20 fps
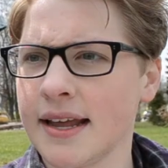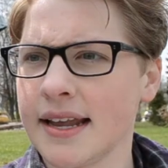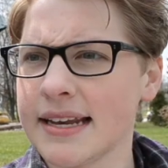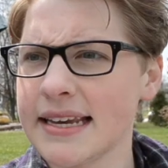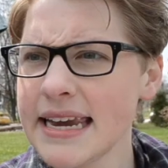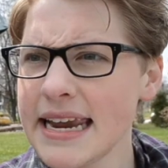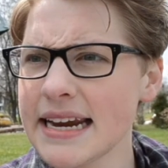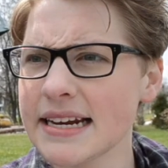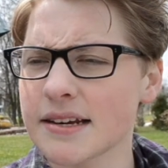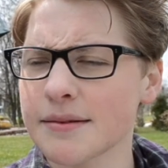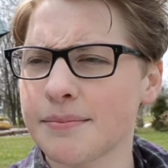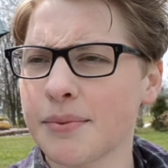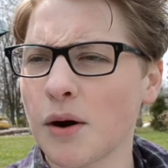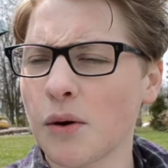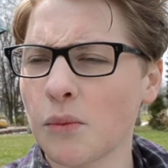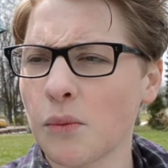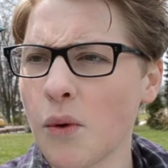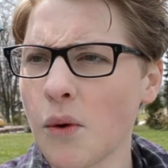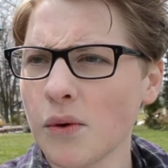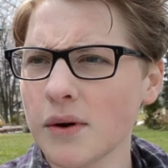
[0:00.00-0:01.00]
Neat, but
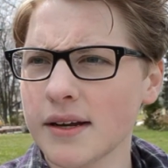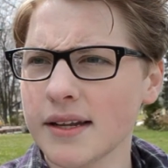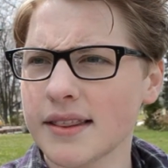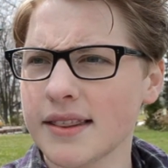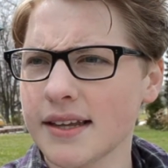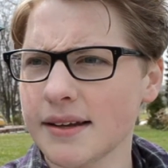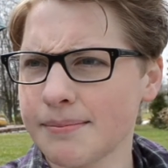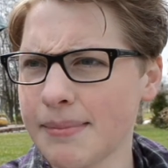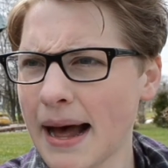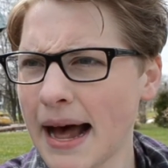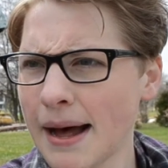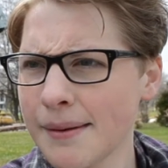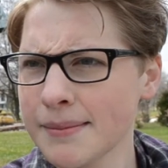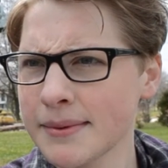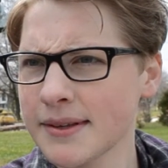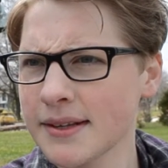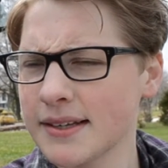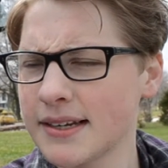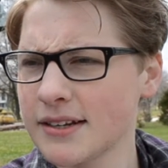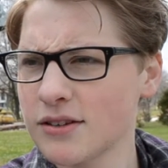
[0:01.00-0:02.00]
won't the bombs
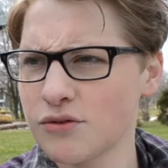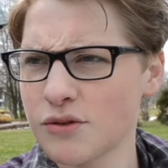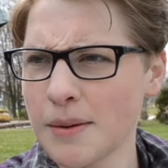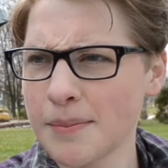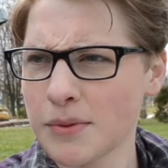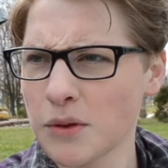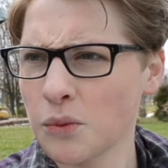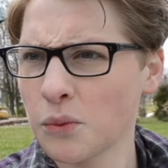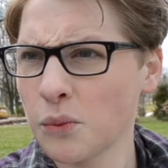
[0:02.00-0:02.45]
disrupt the